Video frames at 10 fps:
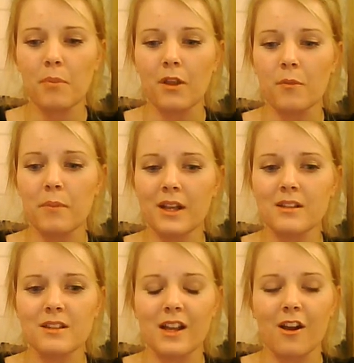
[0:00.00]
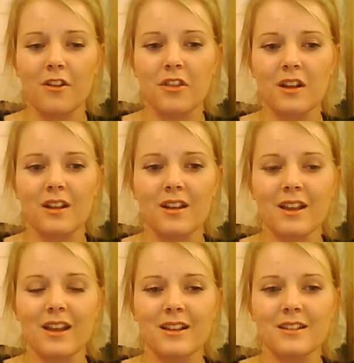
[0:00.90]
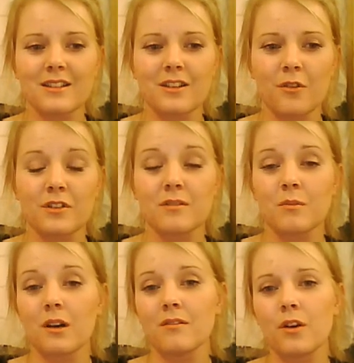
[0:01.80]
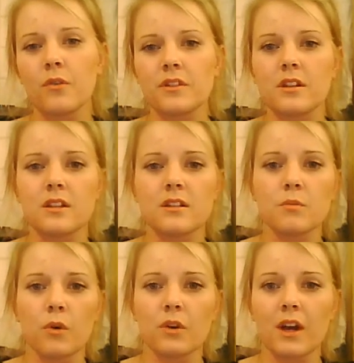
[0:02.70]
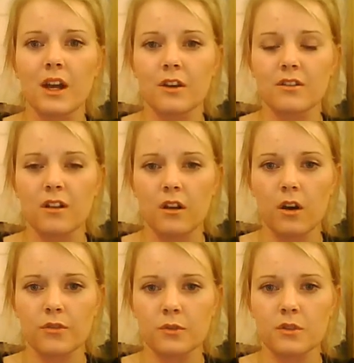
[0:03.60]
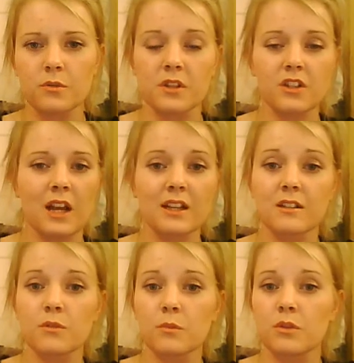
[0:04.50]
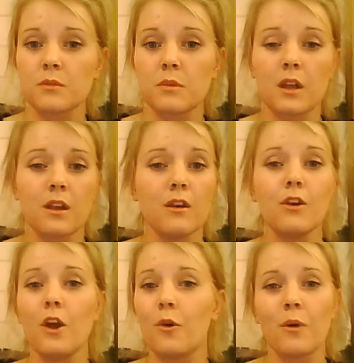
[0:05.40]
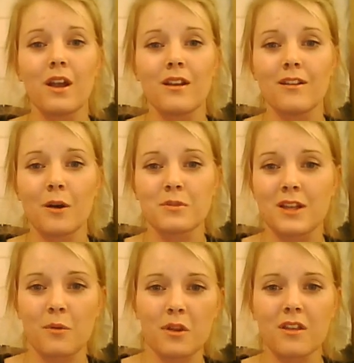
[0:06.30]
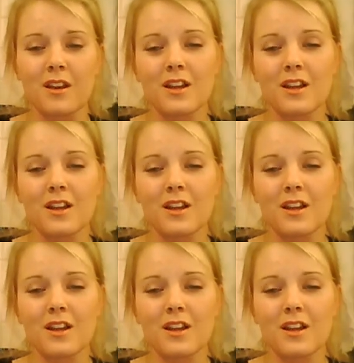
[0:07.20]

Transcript: But the biggest thing, I think, is obviously it's what your hair looks like afterwards, which Alex was in no way upset with.